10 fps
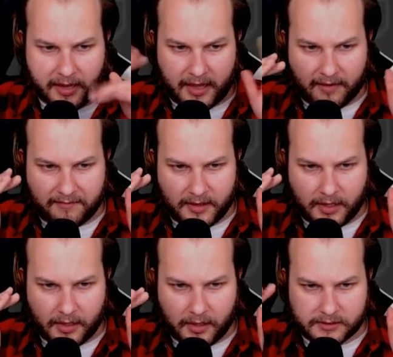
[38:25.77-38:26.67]
I have
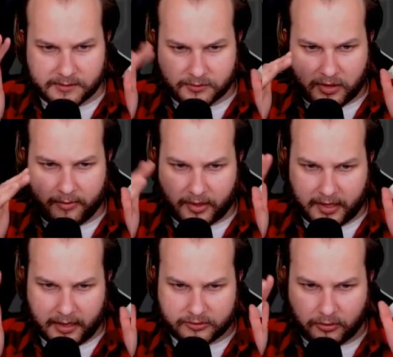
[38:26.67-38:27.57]
the uh, subscriber
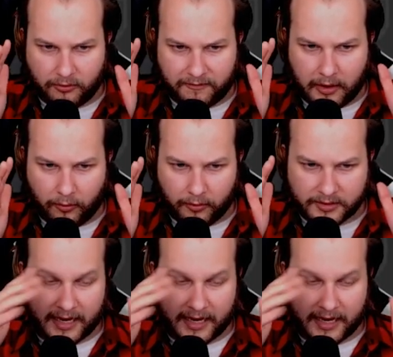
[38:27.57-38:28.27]
count, total followers.